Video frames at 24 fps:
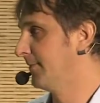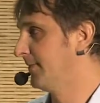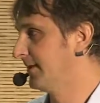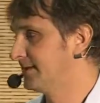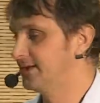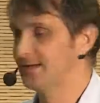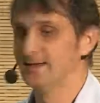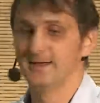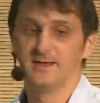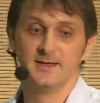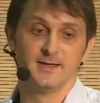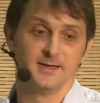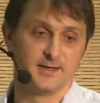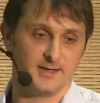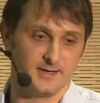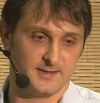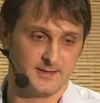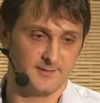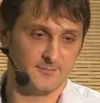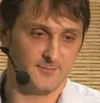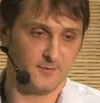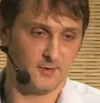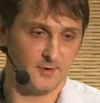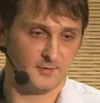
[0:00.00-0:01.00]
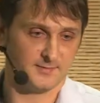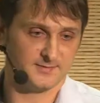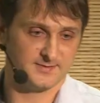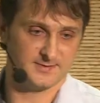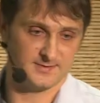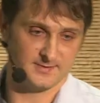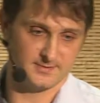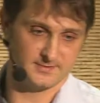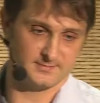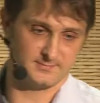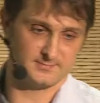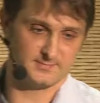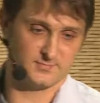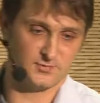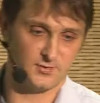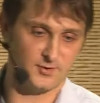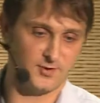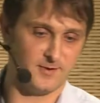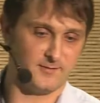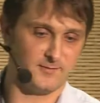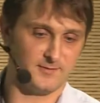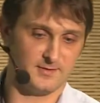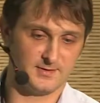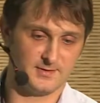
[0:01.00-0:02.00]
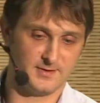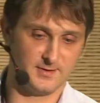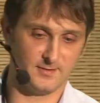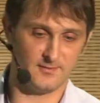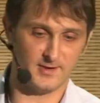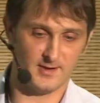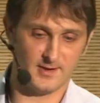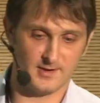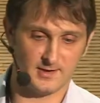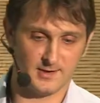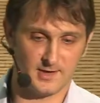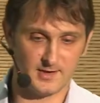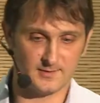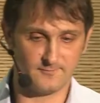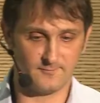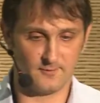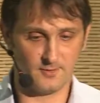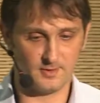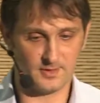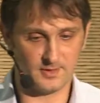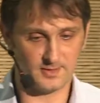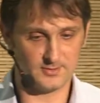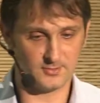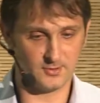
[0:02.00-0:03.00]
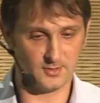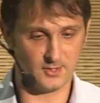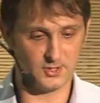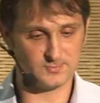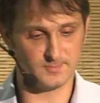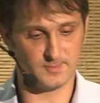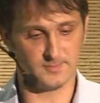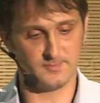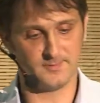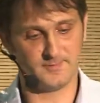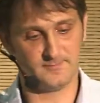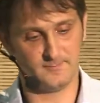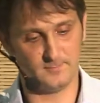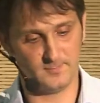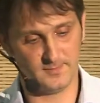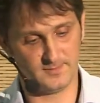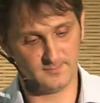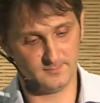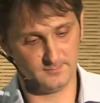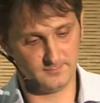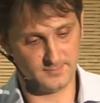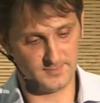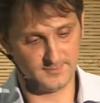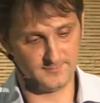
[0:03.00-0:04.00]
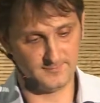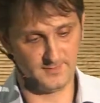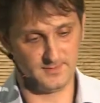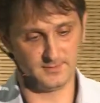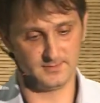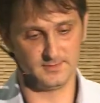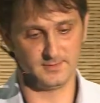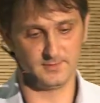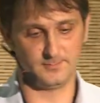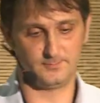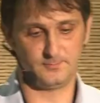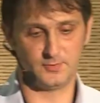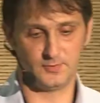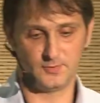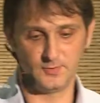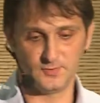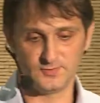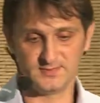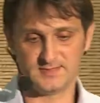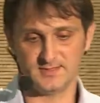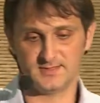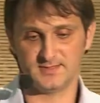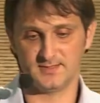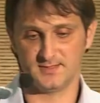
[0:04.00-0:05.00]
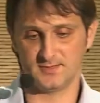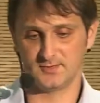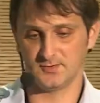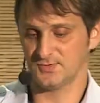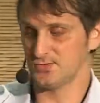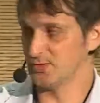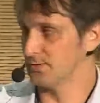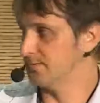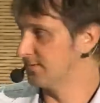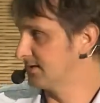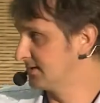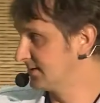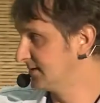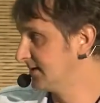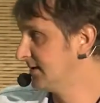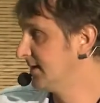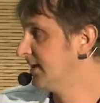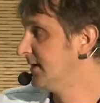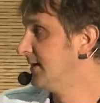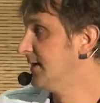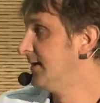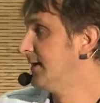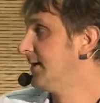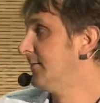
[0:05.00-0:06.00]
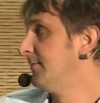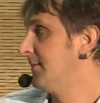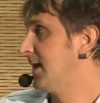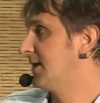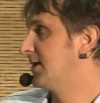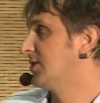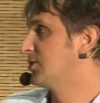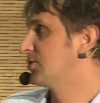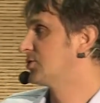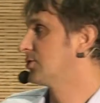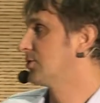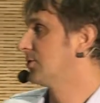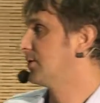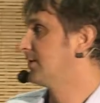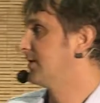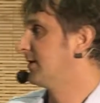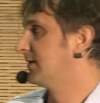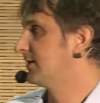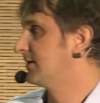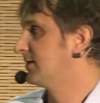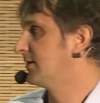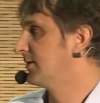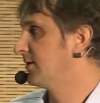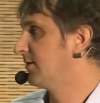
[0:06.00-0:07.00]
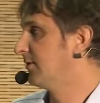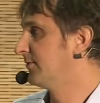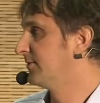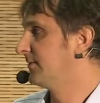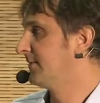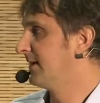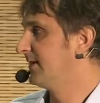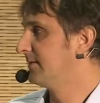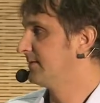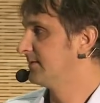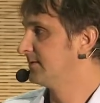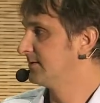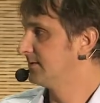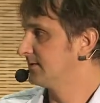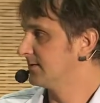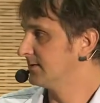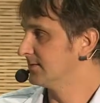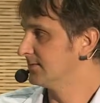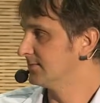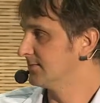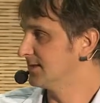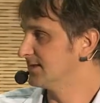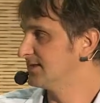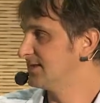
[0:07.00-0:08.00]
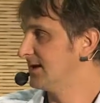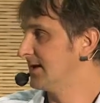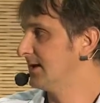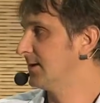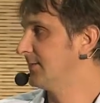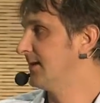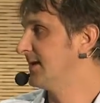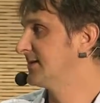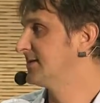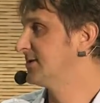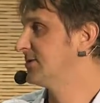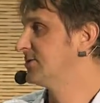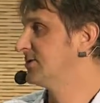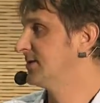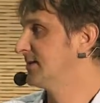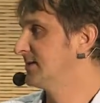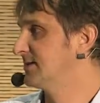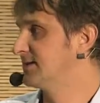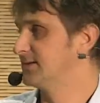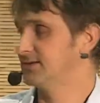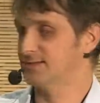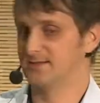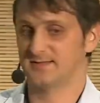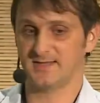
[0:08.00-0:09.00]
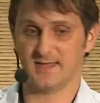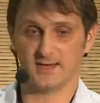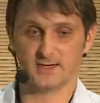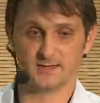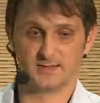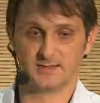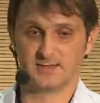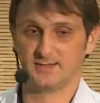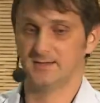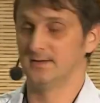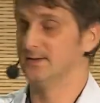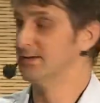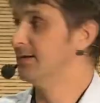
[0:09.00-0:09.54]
But it involves three-way acknowledgement between the producers and consumers, making sure that the single message is sent